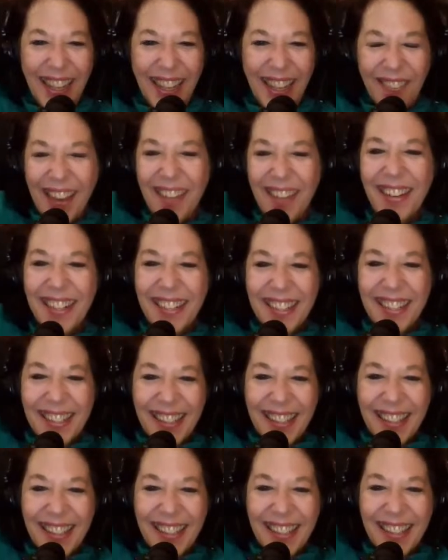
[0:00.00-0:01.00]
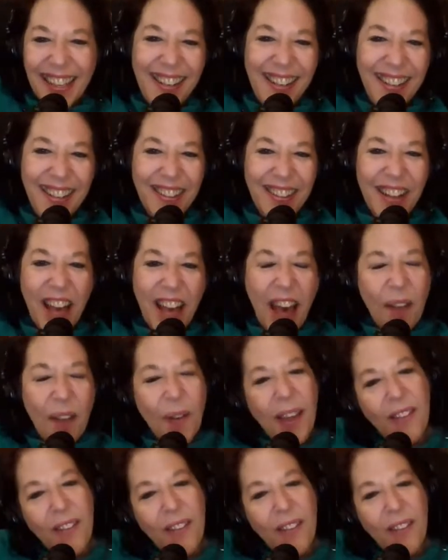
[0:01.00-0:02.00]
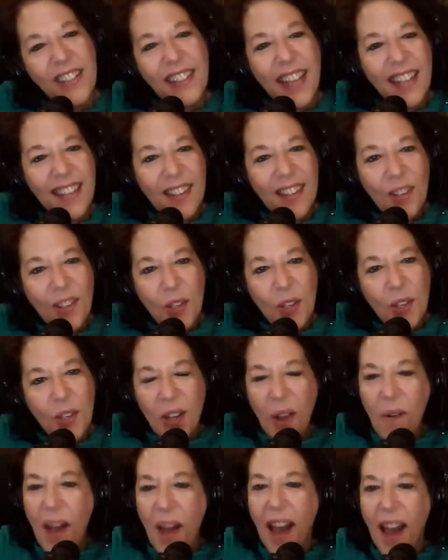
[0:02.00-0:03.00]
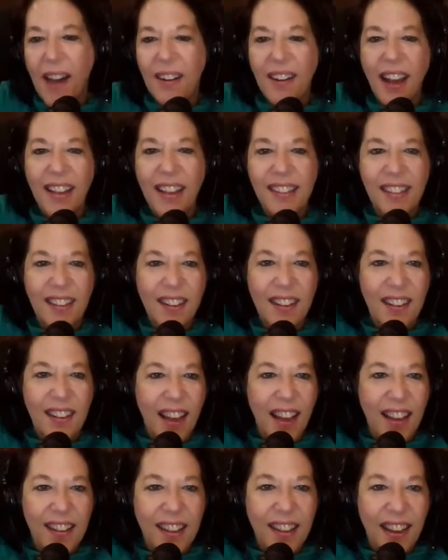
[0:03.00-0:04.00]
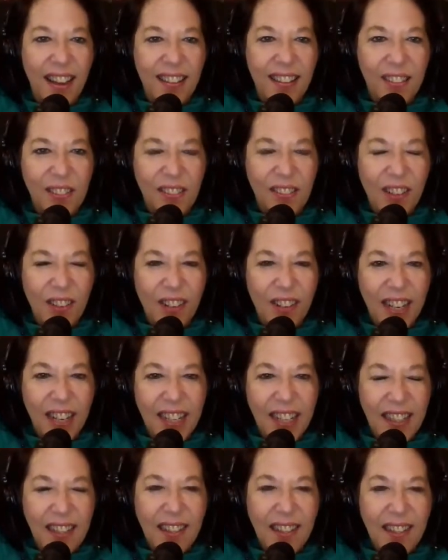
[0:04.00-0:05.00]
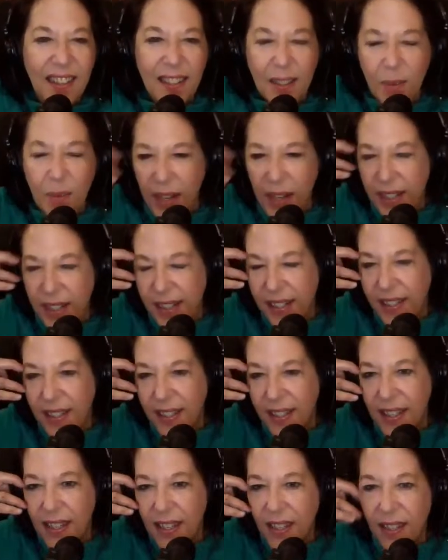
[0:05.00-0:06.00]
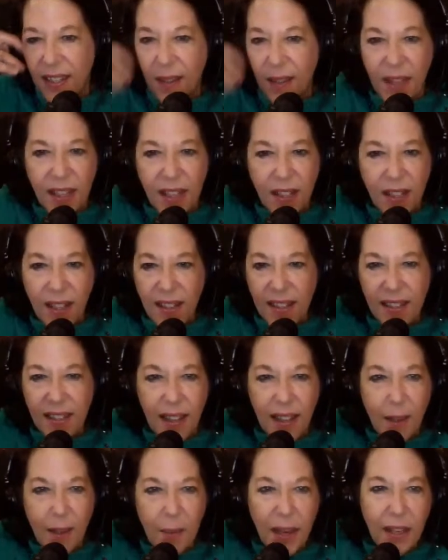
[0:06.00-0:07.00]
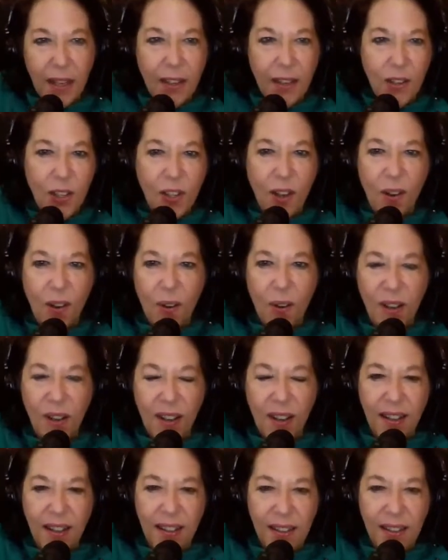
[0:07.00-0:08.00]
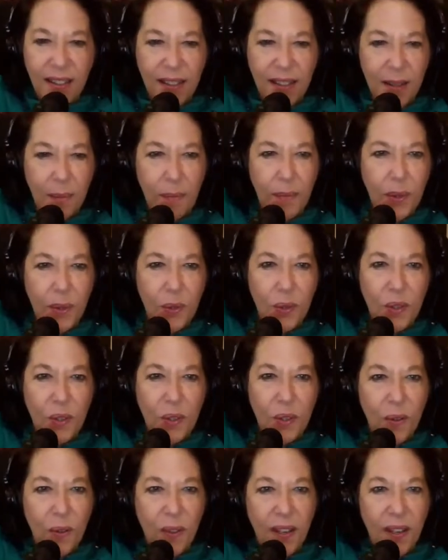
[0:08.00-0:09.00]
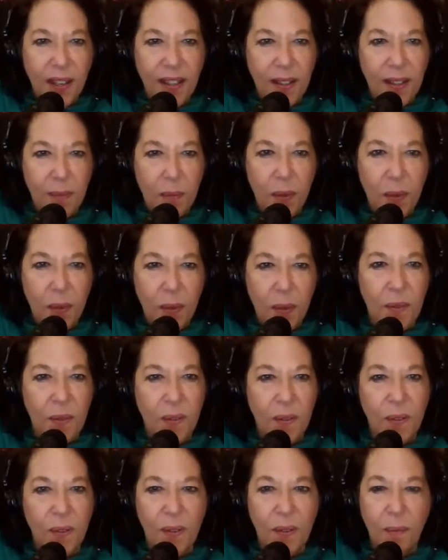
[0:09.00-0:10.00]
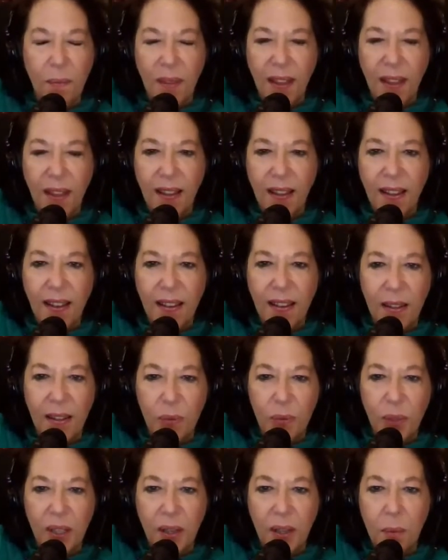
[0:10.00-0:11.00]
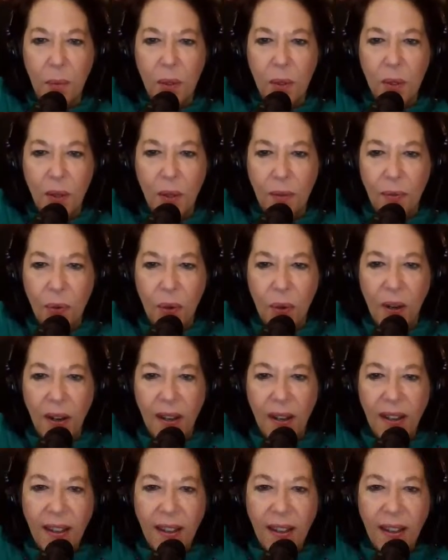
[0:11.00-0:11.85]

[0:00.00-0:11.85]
Wayne Richards, hello. Wayne Richards has a new show out. I don't know any details, but I did see something. Tell about your show. There's some new show that he's produced or something, written the music for.